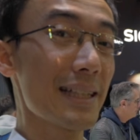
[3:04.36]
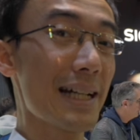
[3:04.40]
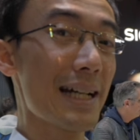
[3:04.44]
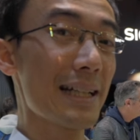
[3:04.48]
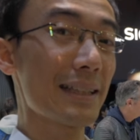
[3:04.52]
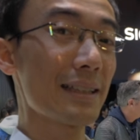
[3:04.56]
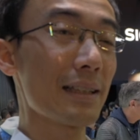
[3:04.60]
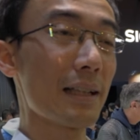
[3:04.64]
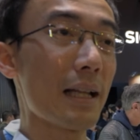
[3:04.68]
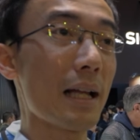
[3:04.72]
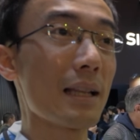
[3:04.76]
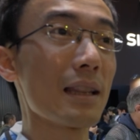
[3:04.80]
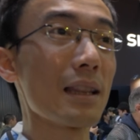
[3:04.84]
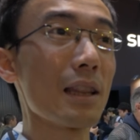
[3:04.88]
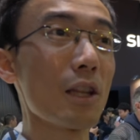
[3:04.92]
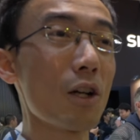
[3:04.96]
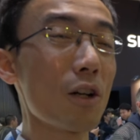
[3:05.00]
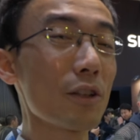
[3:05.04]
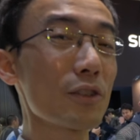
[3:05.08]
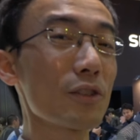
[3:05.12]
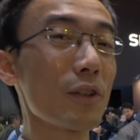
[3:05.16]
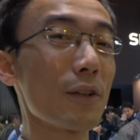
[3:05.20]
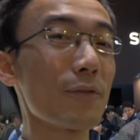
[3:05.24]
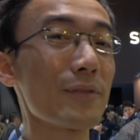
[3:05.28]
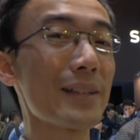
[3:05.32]
that a
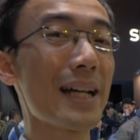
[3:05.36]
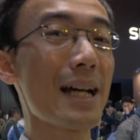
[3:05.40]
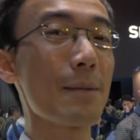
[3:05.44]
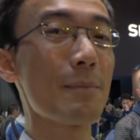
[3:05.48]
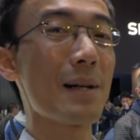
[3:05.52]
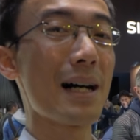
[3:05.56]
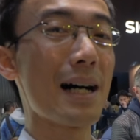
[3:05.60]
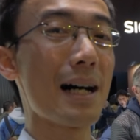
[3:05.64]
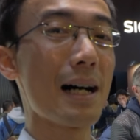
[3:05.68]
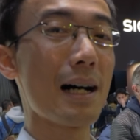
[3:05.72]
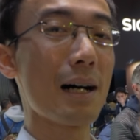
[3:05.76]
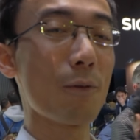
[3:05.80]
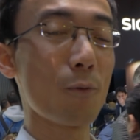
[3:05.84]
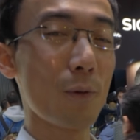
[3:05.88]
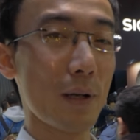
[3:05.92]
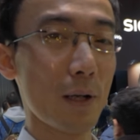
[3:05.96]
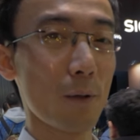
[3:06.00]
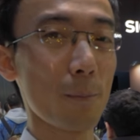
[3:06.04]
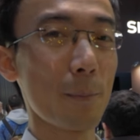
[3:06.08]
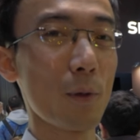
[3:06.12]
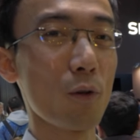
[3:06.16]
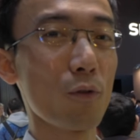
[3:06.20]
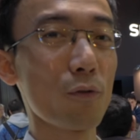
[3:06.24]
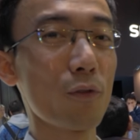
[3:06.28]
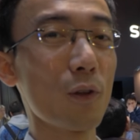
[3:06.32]
lot of them are
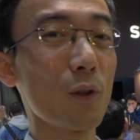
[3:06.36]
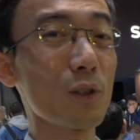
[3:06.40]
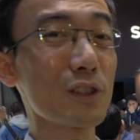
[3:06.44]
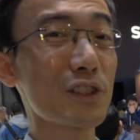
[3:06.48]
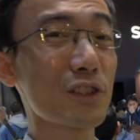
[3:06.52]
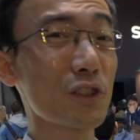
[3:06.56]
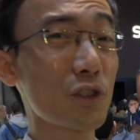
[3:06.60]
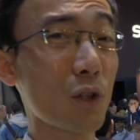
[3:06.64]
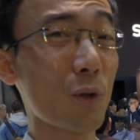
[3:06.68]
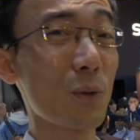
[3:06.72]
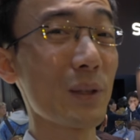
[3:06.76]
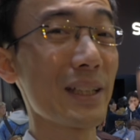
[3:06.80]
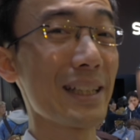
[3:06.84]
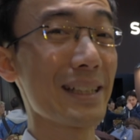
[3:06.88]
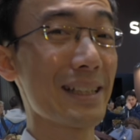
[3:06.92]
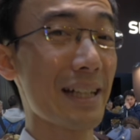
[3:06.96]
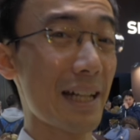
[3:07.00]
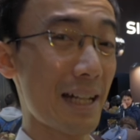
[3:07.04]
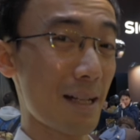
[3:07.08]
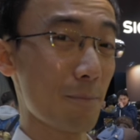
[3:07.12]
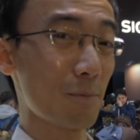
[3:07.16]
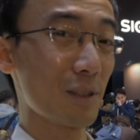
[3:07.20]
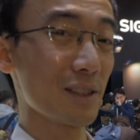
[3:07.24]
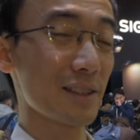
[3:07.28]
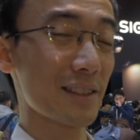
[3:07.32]
available for Sony
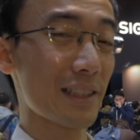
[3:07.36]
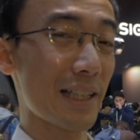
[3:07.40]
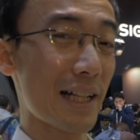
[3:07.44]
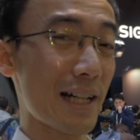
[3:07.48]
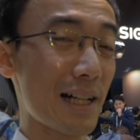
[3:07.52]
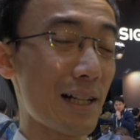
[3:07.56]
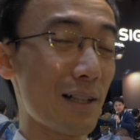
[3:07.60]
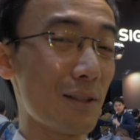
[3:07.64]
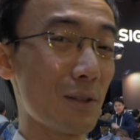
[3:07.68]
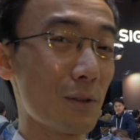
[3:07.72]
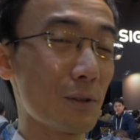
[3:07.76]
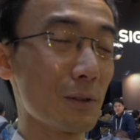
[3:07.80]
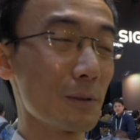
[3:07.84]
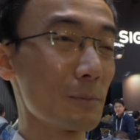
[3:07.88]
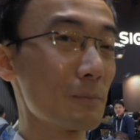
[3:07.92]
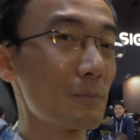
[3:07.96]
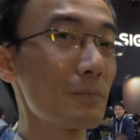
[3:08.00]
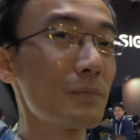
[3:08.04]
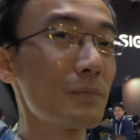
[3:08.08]
cameras now.